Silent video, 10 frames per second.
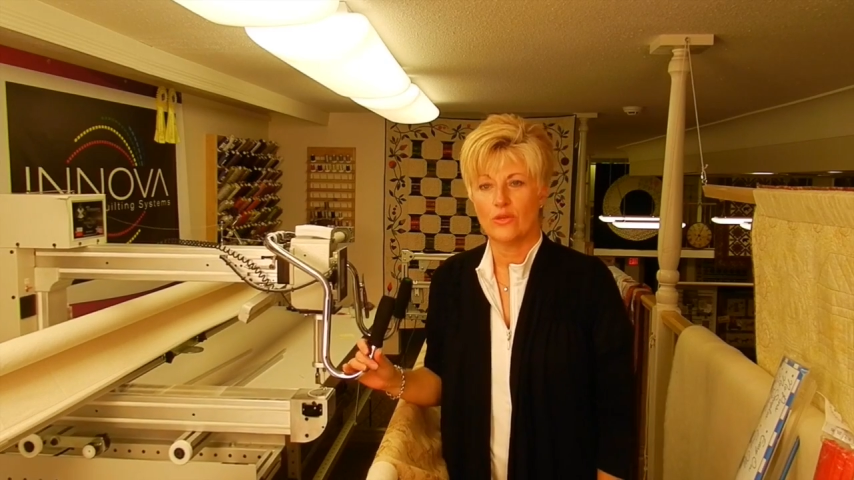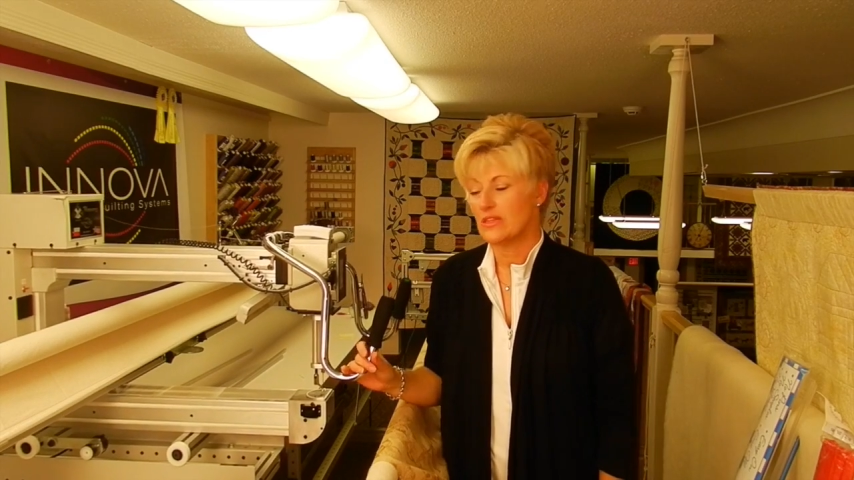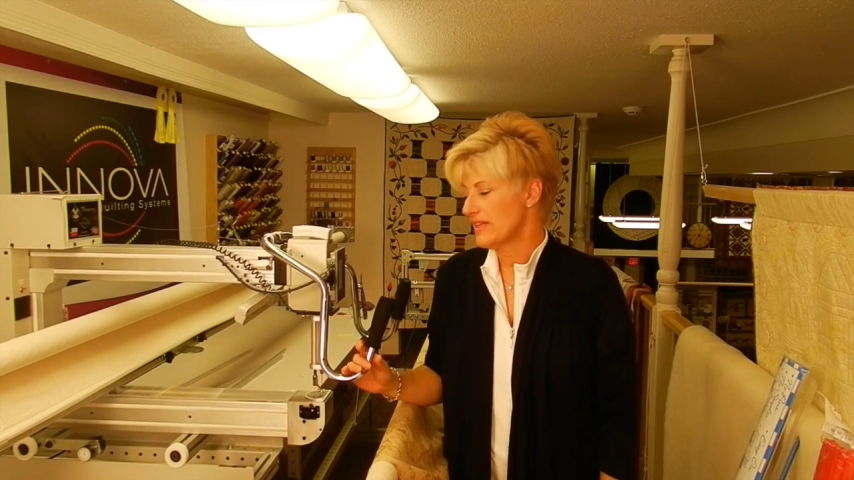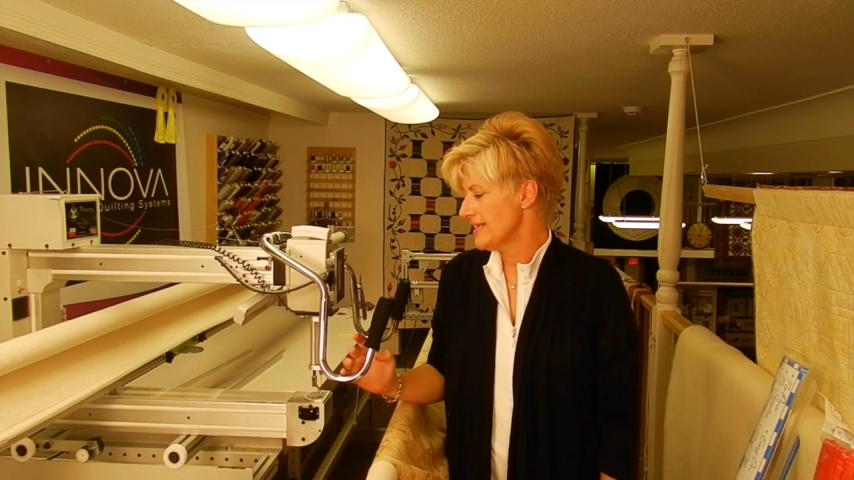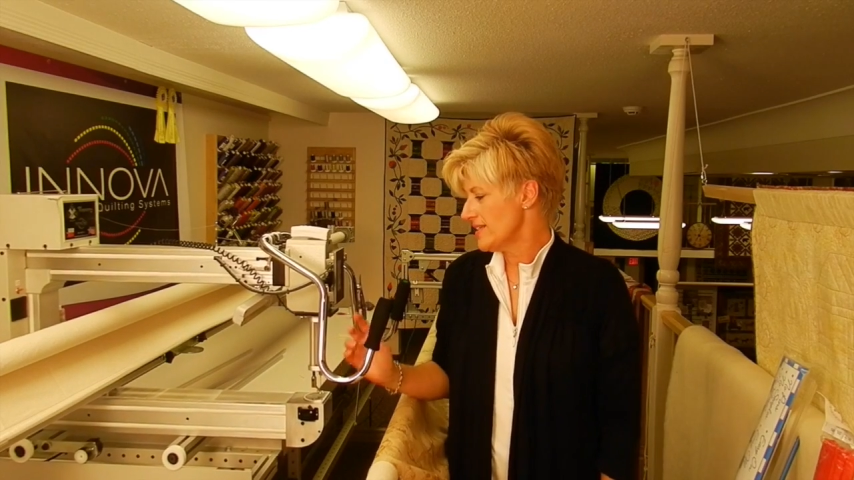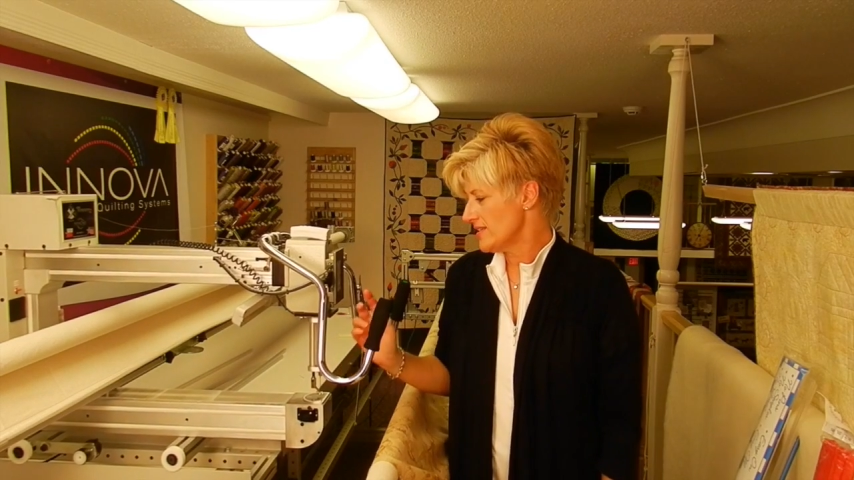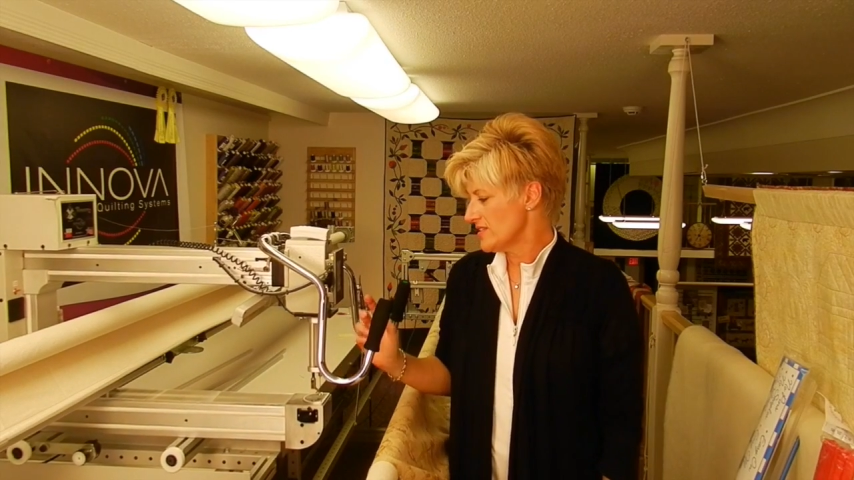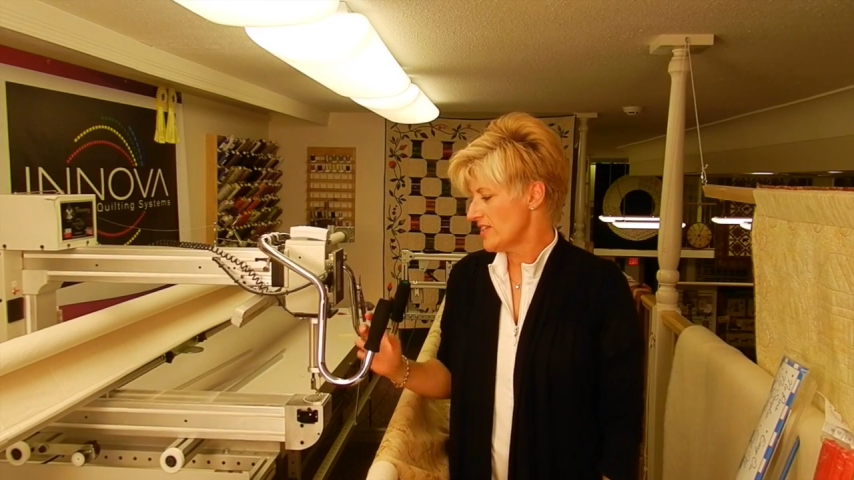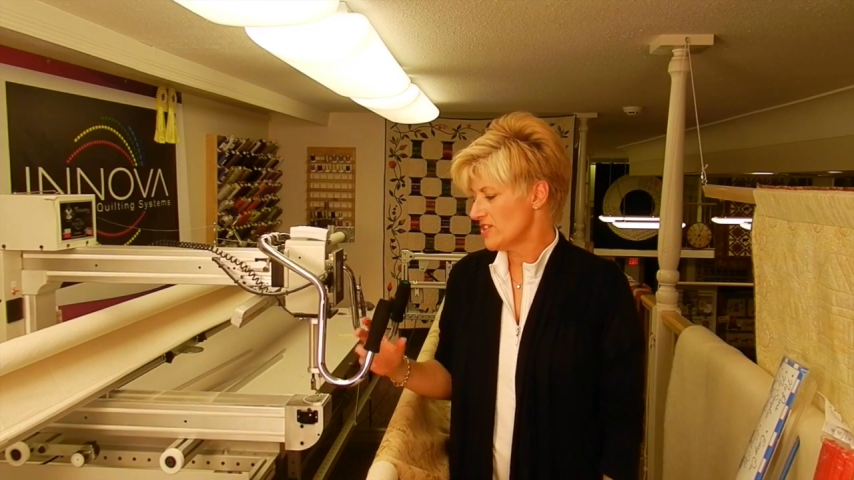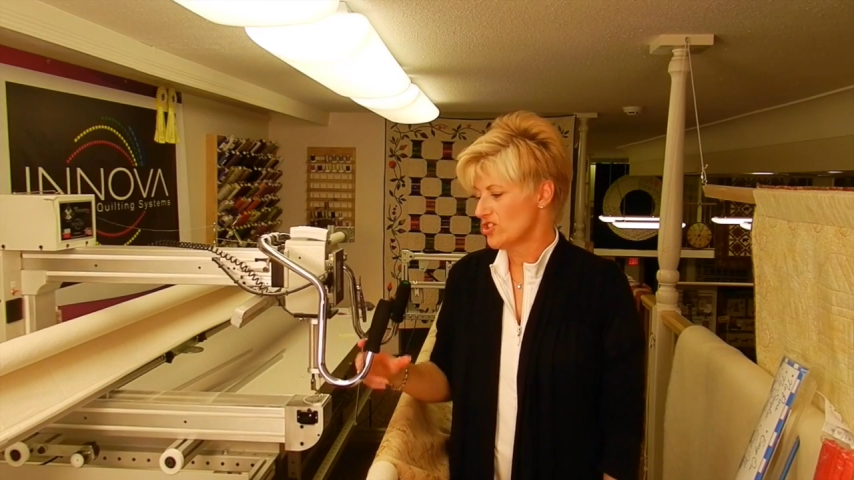with lightning
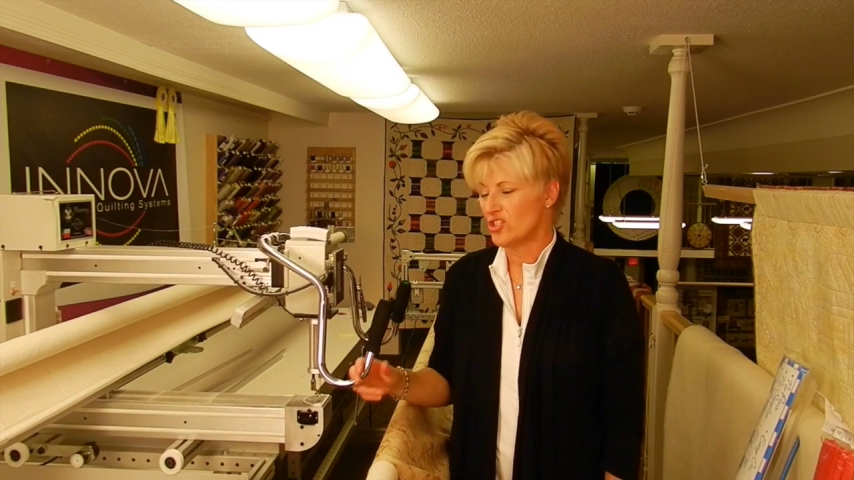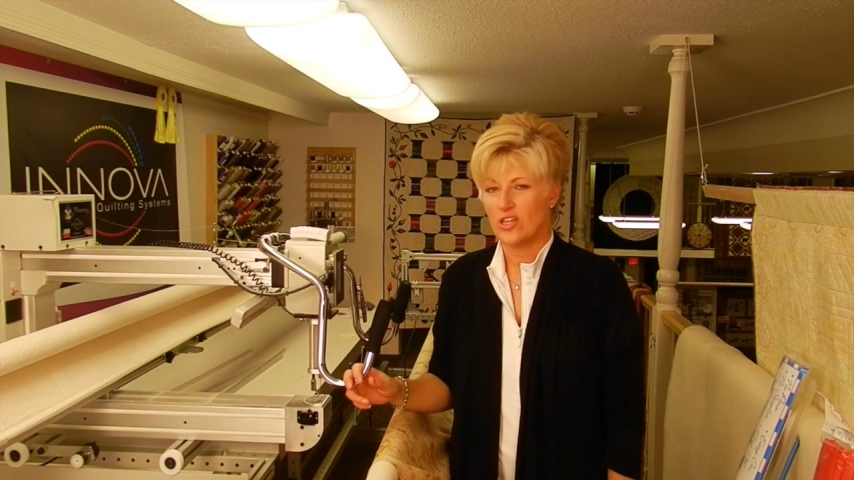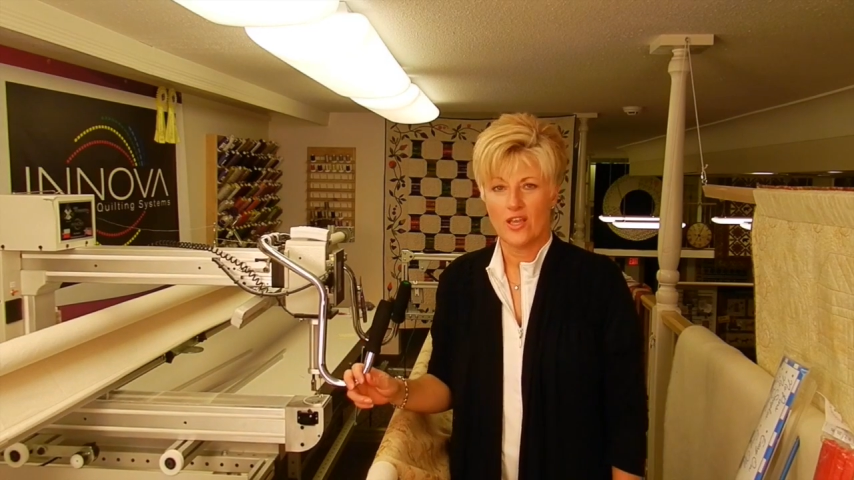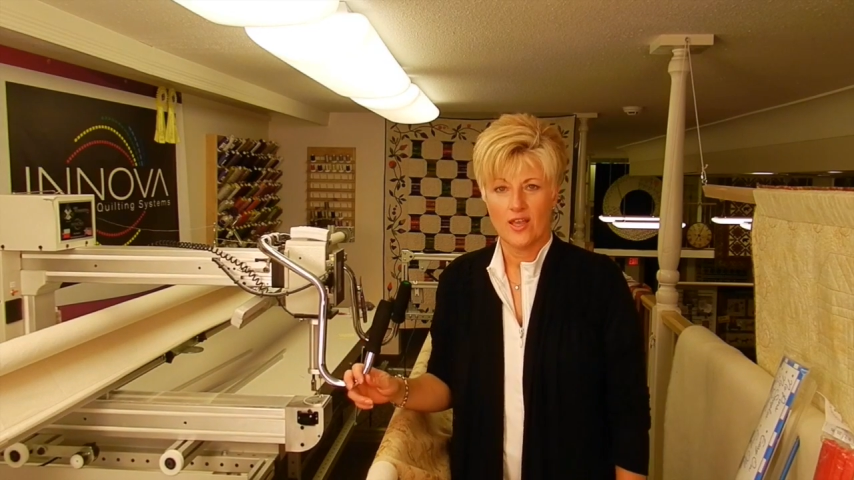stitch.